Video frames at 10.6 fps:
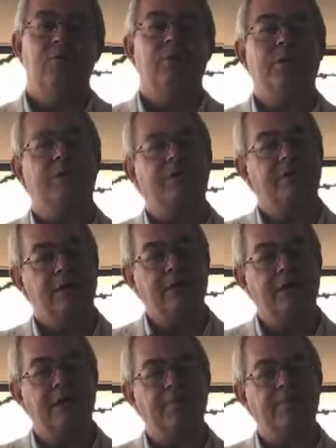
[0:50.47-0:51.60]
When I set
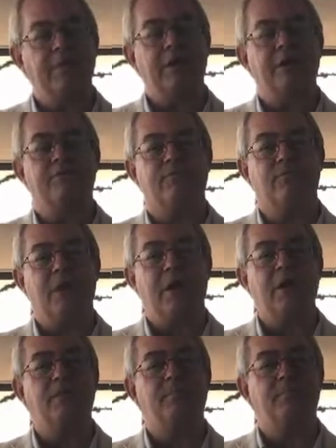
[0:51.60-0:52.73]
it up and it
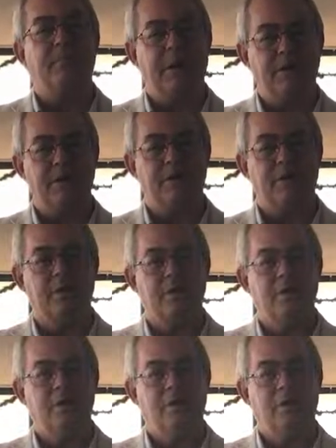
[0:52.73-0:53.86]
fried bacon,
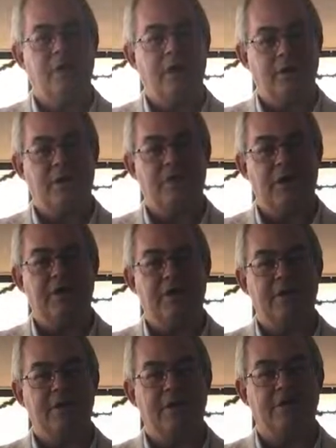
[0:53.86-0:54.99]
I
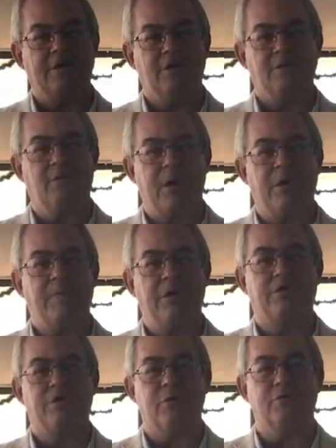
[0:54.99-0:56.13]
decided that this might be
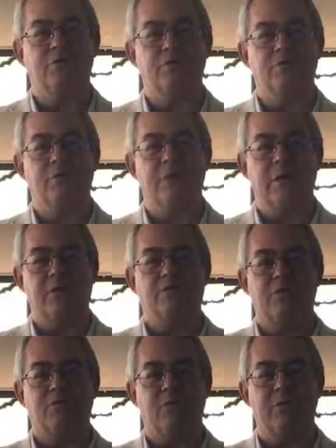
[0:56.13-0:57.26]
a solution to the
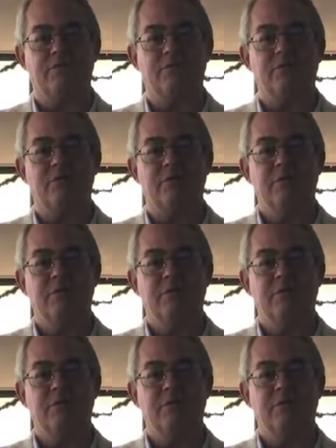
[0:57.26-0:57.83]
energy crisis.